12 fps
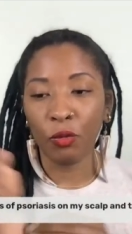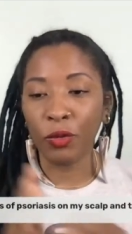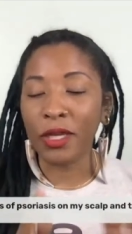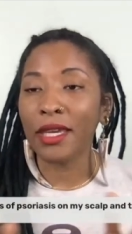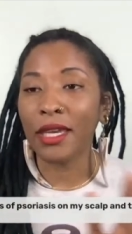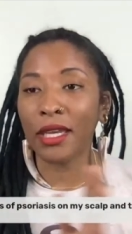
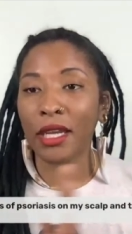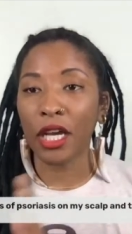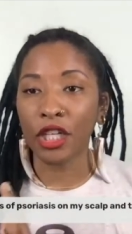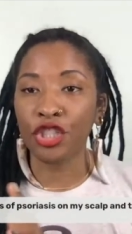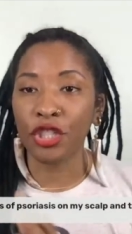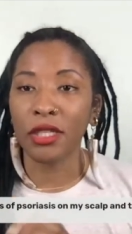we can
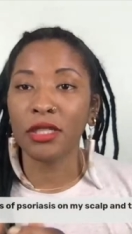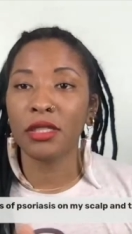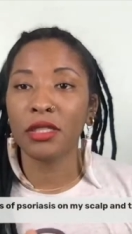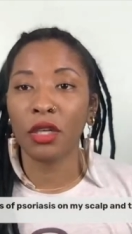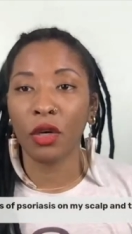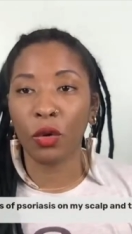
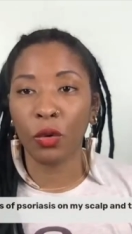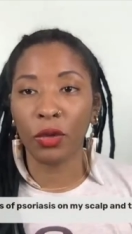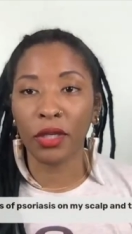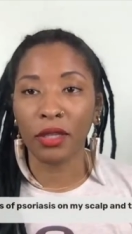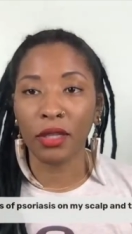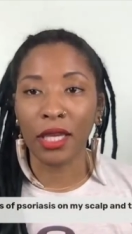adjust
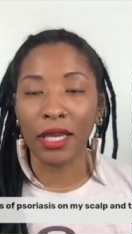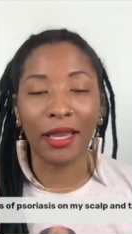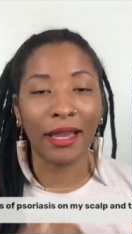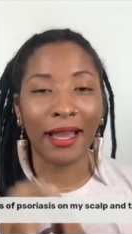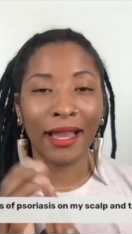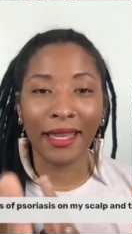accordingly.
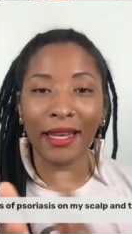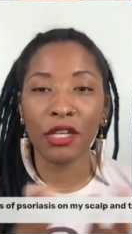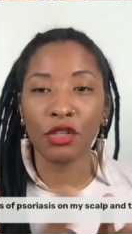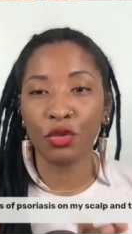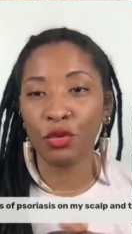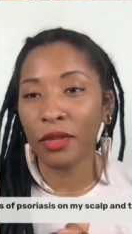I
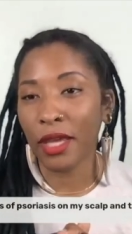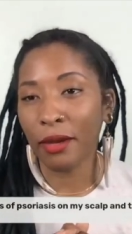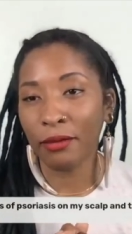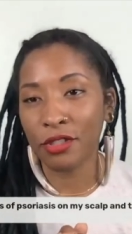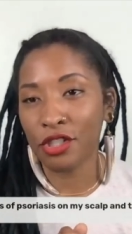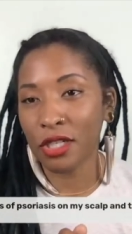cannot do
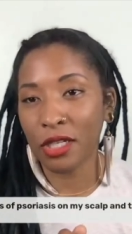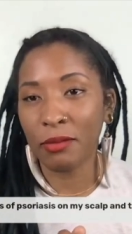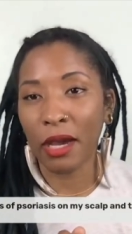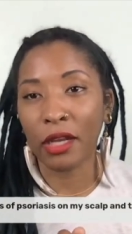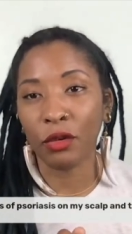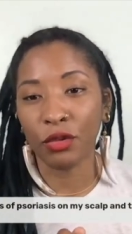that with just
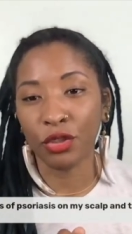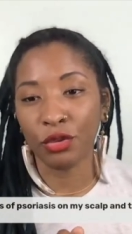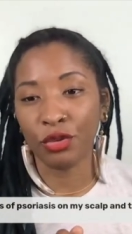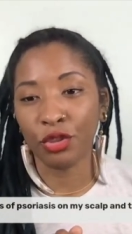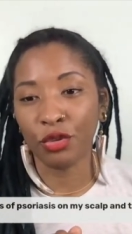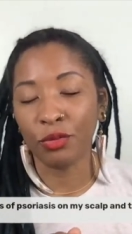anybody on
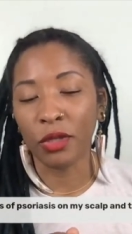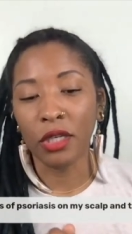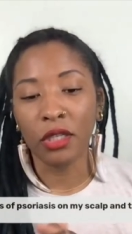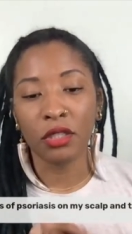YouTube.